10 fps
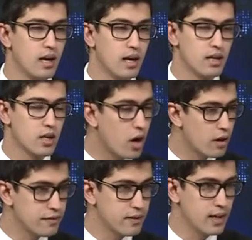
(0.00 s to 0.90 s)

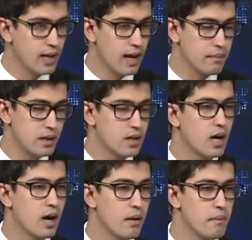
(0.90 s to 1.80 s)
coffee, and
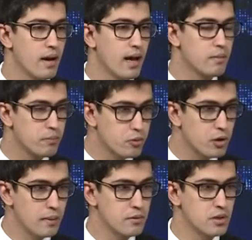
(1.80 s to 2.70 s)
become a
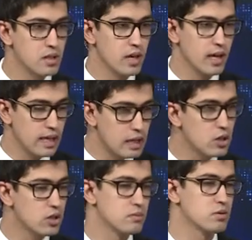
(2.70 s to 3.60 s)
primary
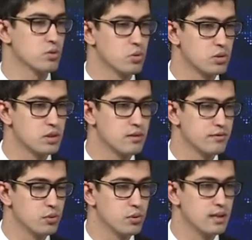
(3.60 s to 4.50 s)
income source
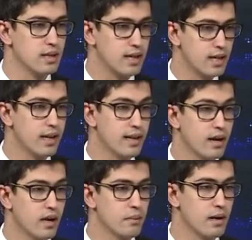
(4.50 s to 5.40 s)
for the Kenyan
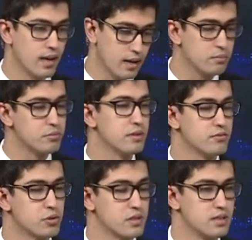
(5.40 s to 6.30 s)
economy, in brief
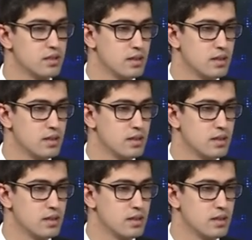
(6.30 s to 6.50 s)
words?